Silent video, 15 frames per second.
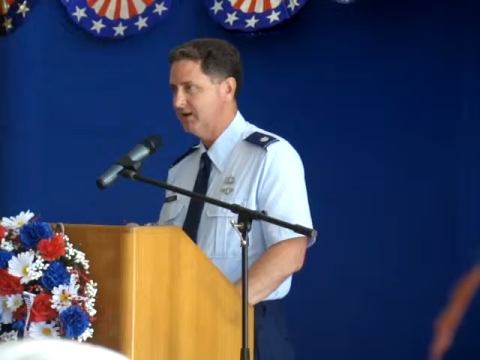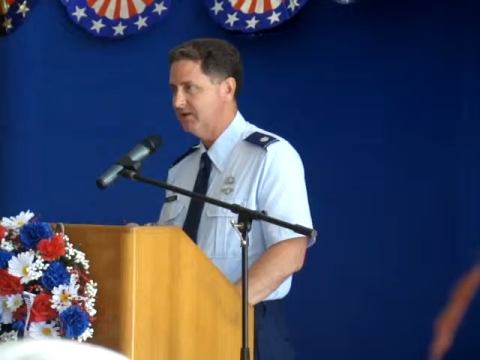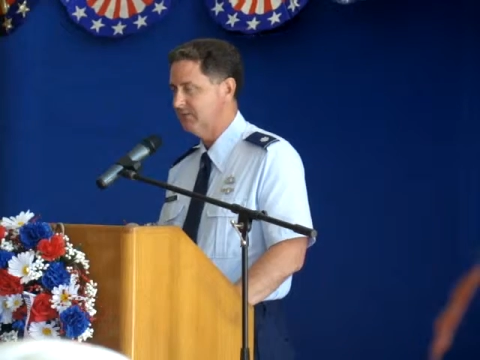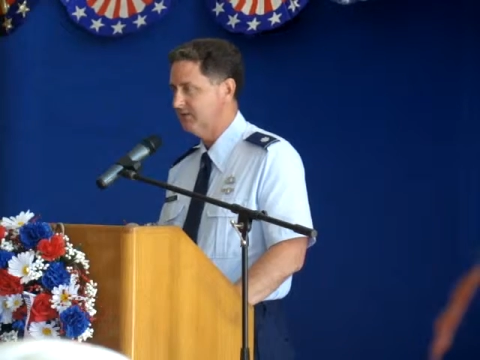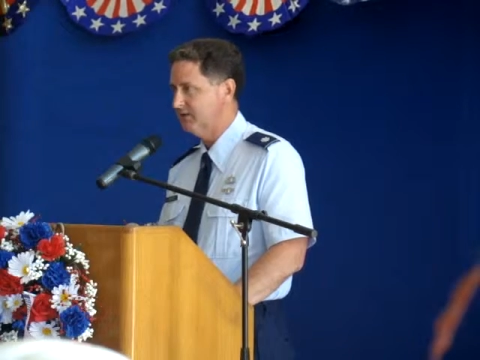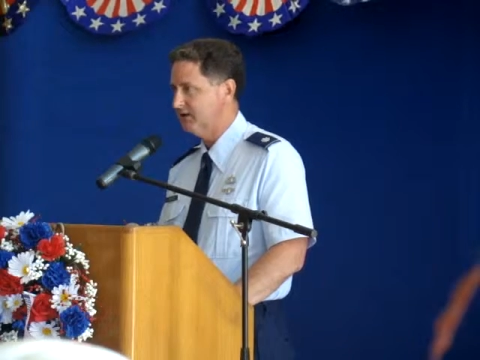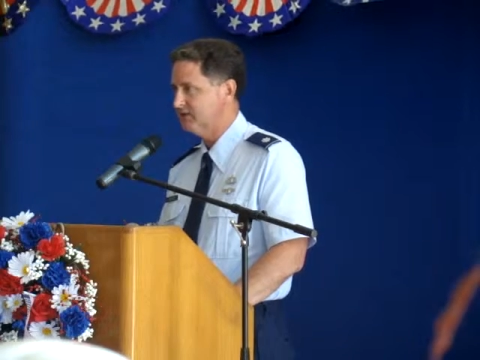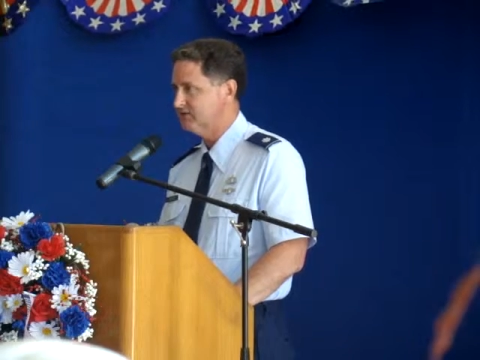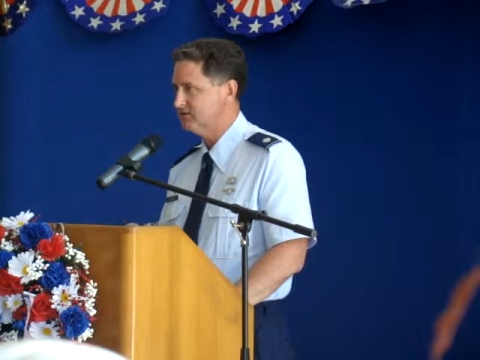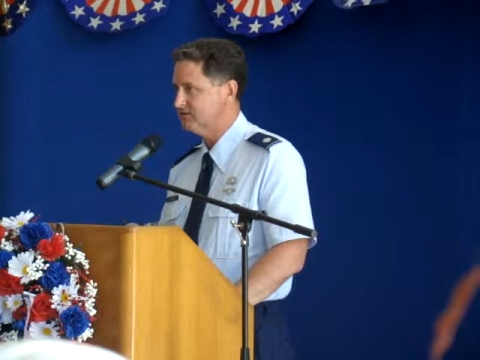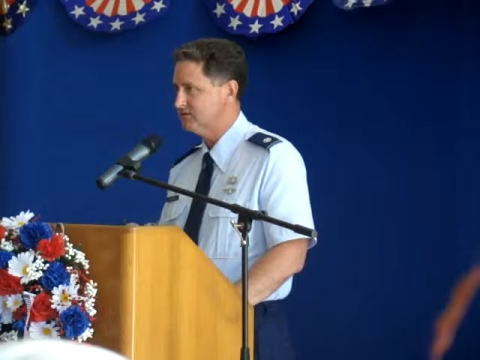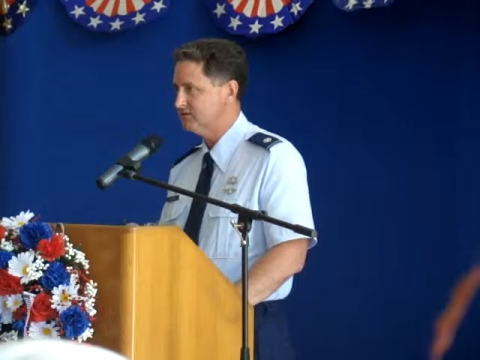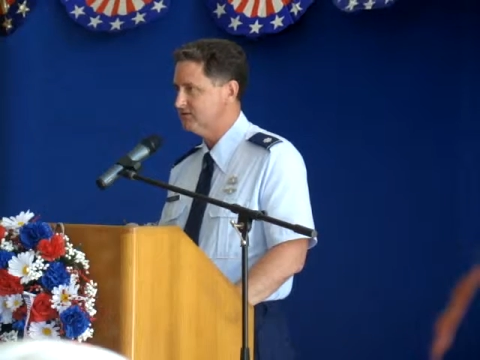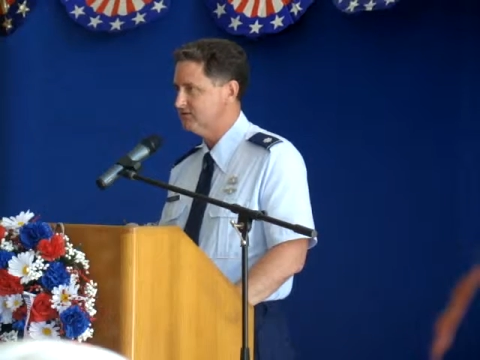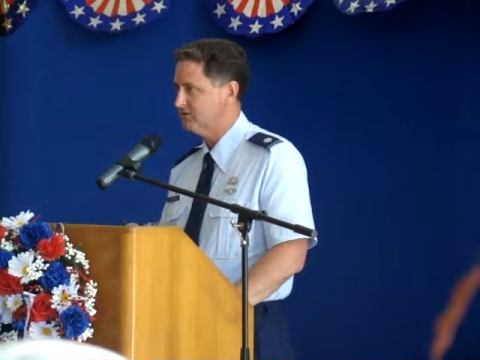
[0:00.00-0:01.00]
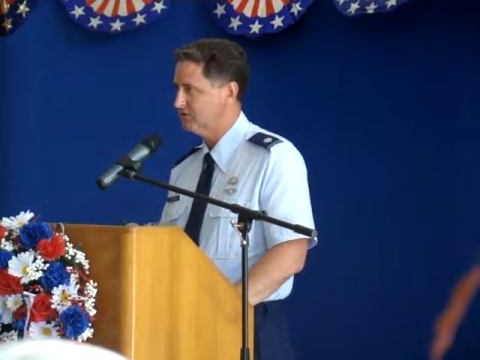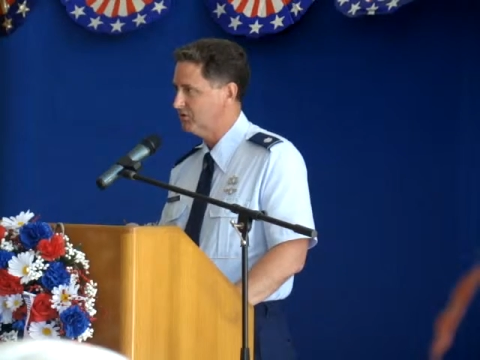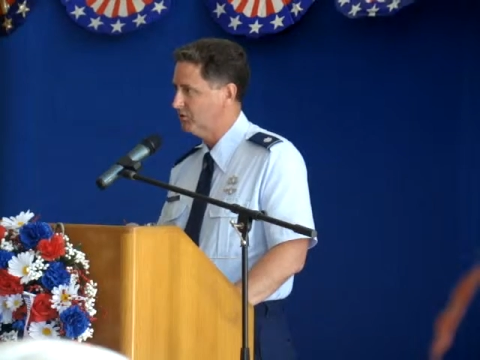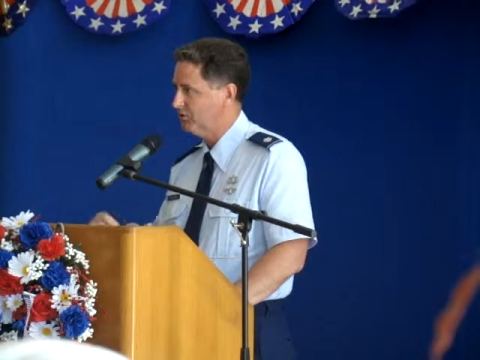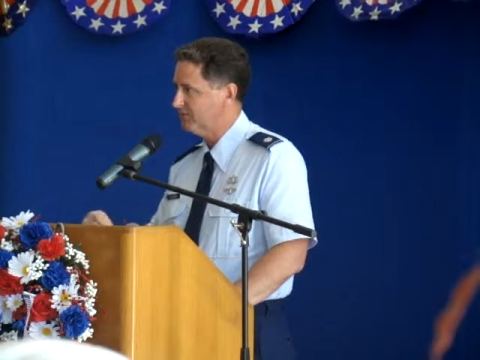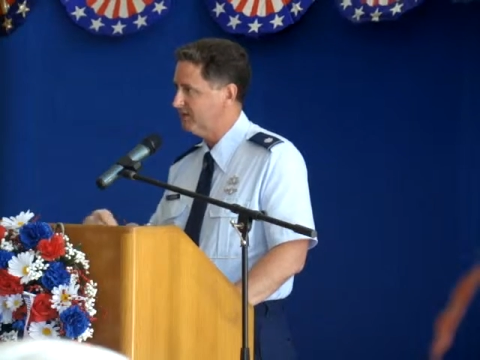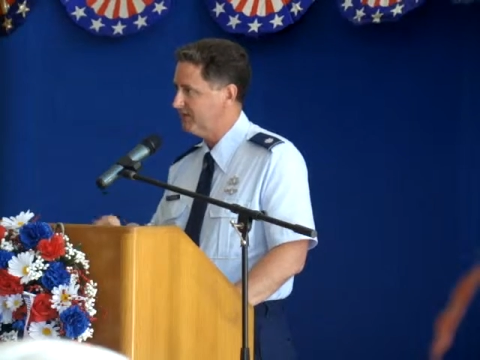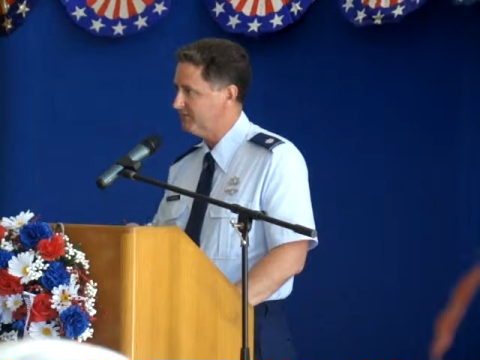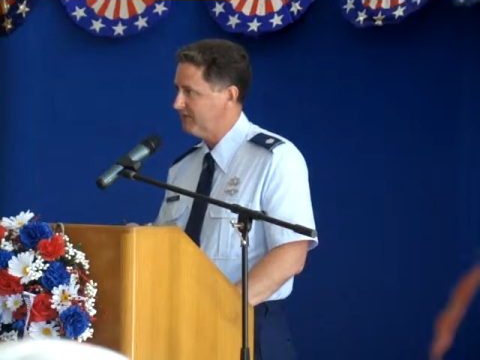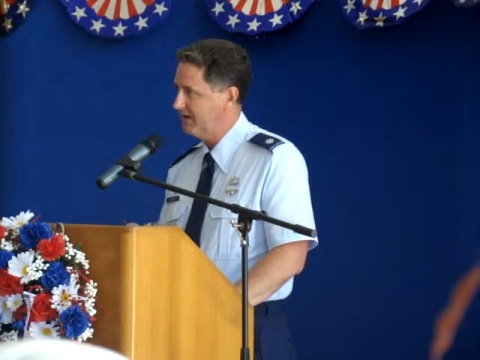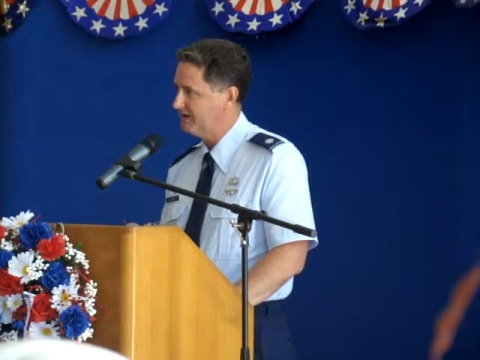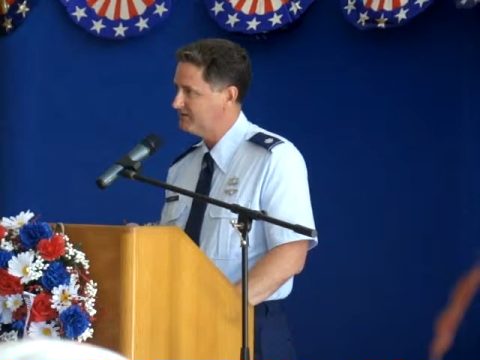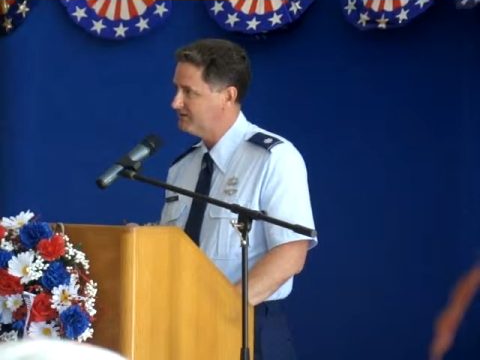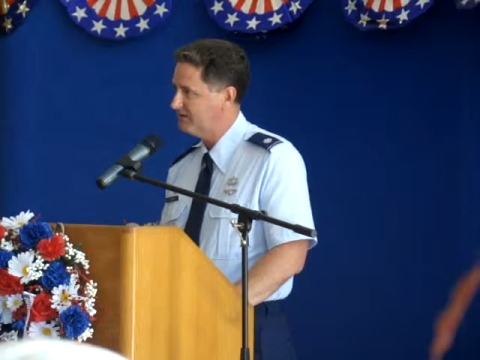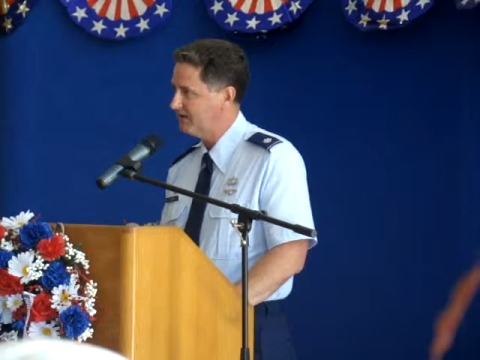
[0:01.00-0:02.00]
I would like to go on to
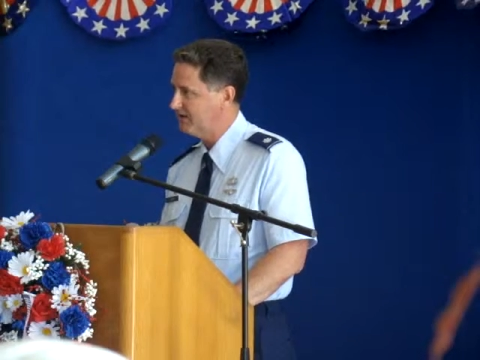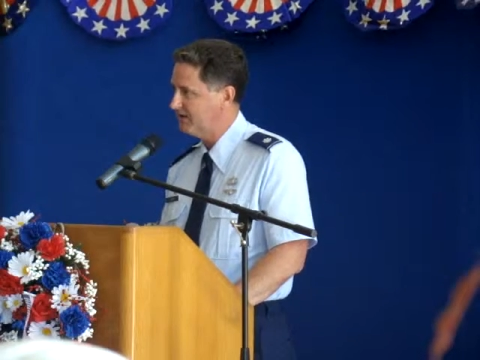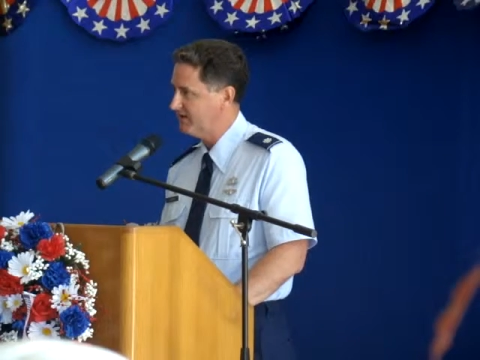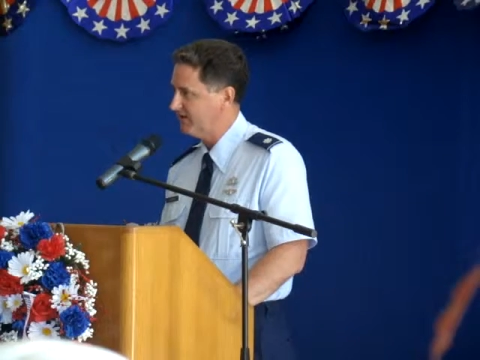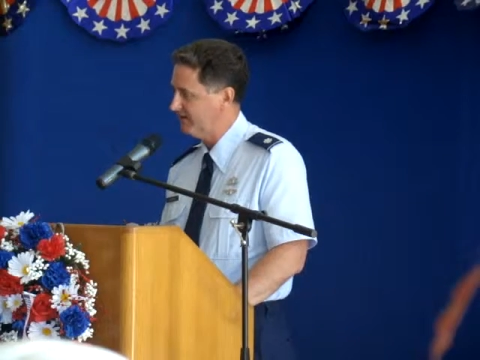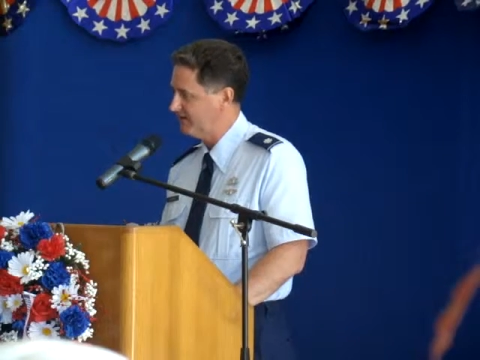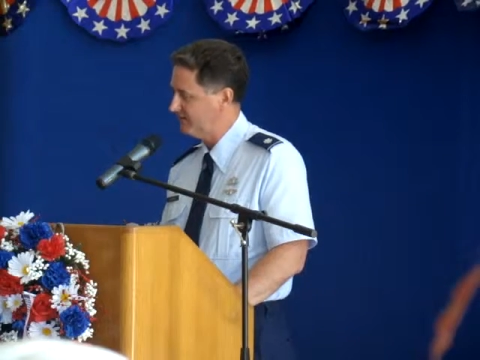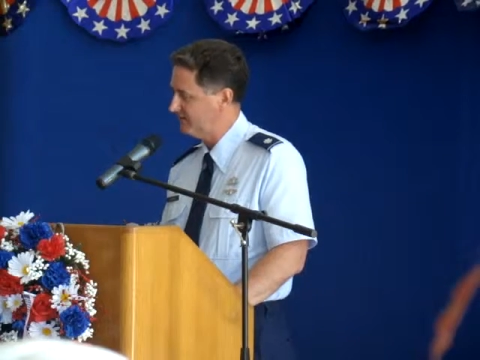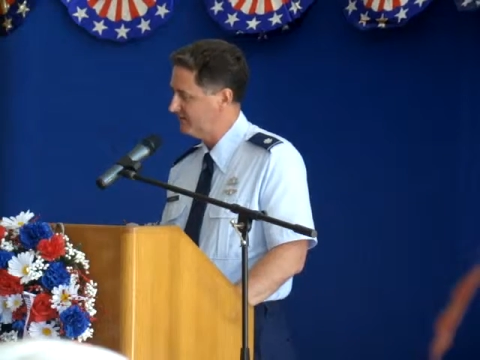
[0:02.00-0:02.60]
Afghanistan now.